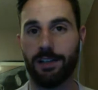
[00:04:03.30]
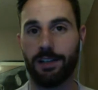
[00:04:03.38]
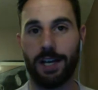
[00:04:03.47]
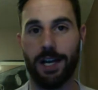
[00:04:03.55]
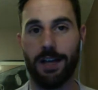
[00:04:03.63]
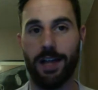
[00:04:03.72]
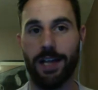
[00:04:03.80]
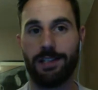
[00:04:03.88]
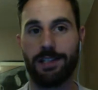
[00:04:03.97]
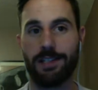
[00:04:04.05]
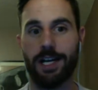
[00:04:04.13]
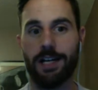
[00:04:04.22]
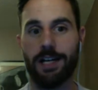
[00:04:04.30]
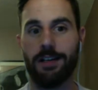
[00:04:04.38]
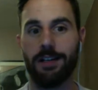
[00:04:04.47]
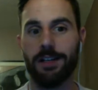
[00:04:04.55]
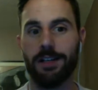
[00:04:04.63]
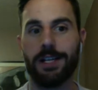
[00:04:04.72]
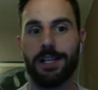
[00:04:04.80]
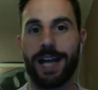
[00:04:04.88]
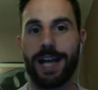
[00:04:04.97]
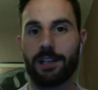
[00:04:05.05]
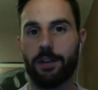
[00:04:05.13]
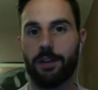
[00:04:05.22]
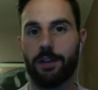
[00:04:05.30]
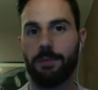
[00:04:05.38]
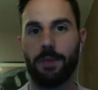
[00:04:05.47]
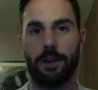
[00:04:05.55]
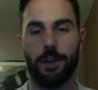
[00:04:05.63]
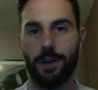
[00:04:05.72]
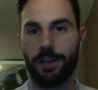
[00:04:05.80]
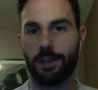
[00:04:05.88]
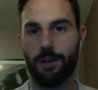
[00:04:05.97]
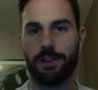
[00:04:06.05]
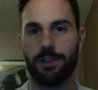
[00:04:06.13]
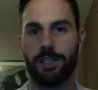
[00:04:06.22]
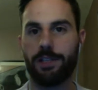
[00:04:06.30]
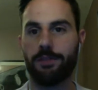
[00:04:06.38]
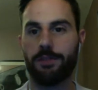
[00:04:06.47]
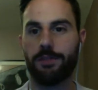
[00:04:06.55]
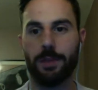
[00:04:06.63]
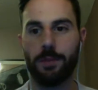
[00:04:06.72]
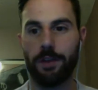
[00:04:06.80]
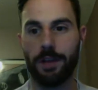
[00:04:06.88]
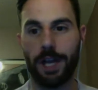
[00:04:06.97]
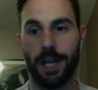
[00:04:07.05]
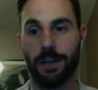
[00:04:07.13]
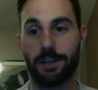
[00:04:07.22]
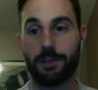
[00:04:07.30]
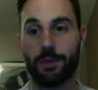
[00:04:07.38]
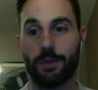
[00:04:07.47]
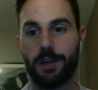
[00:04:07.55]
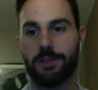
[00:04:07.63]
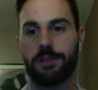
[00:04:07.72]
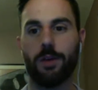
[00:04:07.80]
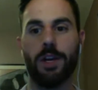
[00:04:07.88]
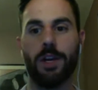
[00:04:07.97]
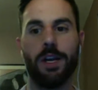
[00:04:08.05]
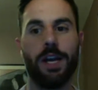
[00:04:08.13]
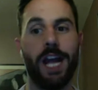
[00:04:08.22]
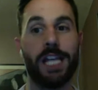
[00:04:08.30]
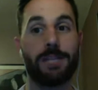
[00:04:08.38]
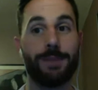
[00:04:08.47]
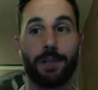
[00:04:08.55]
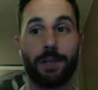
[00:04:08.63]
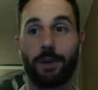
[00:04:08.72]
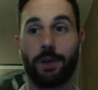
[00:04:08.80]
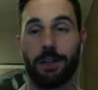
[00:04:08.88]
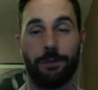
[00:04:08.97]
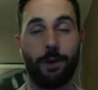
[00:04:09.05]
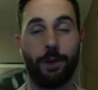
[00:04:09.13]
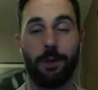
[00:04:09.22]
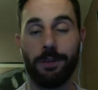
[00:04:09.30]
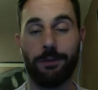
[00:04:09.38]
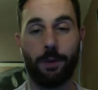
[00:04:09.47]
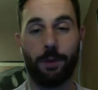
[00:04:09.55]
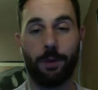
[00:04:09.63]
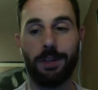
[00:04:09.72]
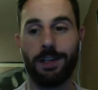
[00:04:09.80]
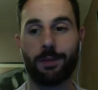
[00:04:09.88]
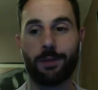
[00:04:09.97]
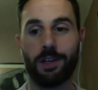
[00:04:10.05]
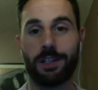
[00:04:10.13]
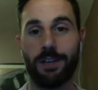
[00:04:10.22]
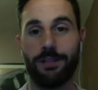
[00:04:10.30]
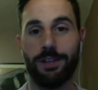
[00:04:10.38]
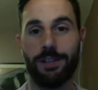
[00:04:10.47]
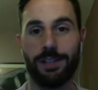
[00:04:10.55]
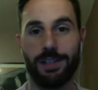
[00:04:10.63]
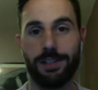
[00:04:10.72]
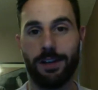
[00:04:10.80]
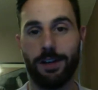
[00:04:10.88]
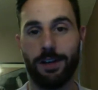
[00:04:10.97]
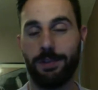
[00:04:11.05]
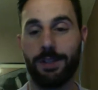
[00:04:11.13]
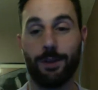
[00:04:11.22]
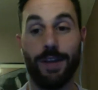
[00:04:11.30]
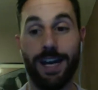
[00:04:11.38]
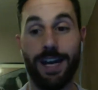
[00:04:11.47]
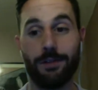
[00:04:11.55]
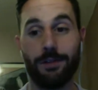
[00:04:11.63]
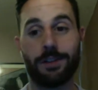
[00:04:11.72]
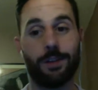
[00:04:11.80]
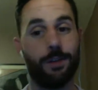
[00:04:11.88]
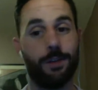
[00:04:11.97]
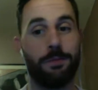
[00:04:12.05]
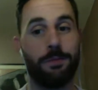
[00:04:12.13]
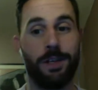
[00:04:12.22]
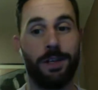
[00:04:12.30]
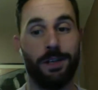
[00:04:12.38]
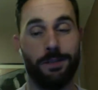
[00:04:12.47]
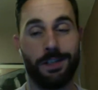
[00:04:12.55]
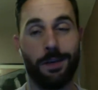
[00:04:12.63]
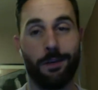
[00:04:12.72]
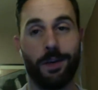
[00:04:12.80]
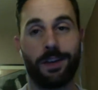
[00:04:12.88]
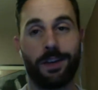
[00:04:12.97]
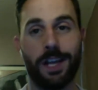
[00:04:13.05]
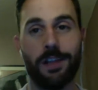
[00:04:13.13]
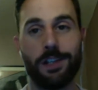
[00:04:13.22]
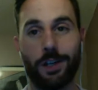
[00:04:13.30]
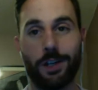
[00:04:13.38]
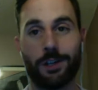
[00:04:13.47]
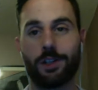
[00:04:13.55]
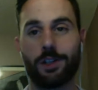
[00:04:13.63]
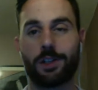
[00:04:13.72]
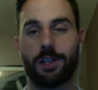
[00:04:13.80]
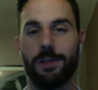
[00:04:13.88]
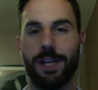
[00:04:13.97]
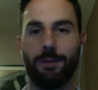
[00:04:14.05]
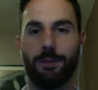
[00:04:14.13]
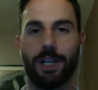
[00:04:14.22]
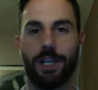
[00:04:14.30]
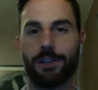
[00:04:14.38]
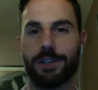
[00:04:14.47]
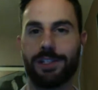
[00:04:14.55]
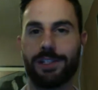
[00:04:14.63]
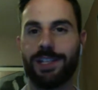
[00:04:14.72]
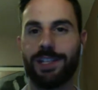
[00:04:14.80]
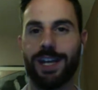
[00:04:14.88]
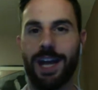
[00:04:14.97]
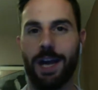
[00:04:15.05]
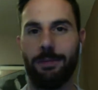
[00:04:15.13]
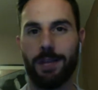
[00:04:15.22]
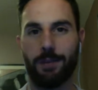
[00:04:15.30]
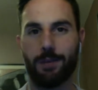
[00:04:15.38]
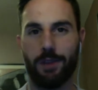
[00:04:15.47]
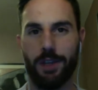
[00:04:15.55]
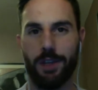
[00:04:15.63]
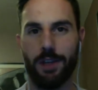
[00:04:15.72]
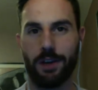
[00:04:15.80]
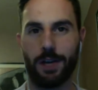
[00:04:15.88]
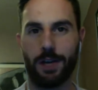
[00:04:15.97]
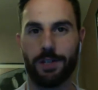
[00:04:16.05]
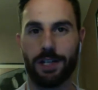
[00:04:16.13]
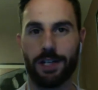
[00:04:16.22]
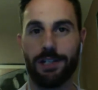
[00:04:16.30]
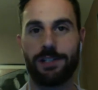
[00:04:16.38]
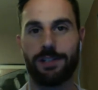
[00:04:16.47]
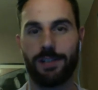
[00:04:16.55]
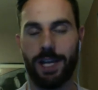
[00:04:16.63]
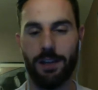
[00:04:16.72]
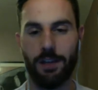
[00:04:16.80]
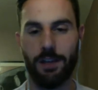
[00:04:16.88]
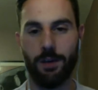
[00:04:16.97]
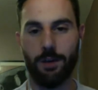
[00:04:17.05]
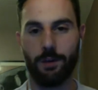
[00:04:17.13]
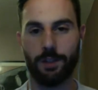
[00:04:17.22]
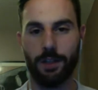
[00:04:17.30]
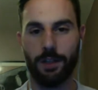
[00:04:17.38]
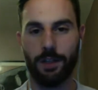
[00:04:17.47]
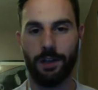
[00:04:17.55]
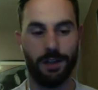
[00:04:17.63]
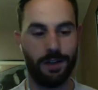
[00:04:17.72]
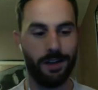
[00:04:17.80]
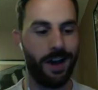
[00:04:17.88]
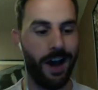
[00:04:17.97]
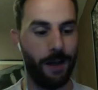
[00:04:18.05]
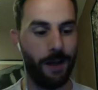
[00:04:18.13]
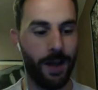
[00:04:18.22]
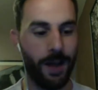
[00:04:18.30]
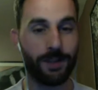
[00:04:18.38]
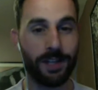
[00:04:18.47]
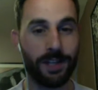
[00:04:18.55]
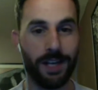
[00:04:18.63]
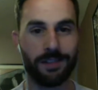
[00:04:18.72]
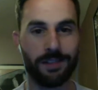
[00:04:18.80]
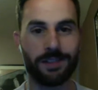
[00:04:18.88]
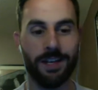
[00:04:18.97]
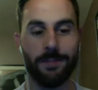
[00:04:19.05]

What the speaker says: that casts all the Big Brother US shows does it for Big Brother Canada as well. So it's been great. The formula has worked every season up until now, so it's going to work again this year. So it's going to be really interesting to see the dynamic between the younger house guests and the older house guests.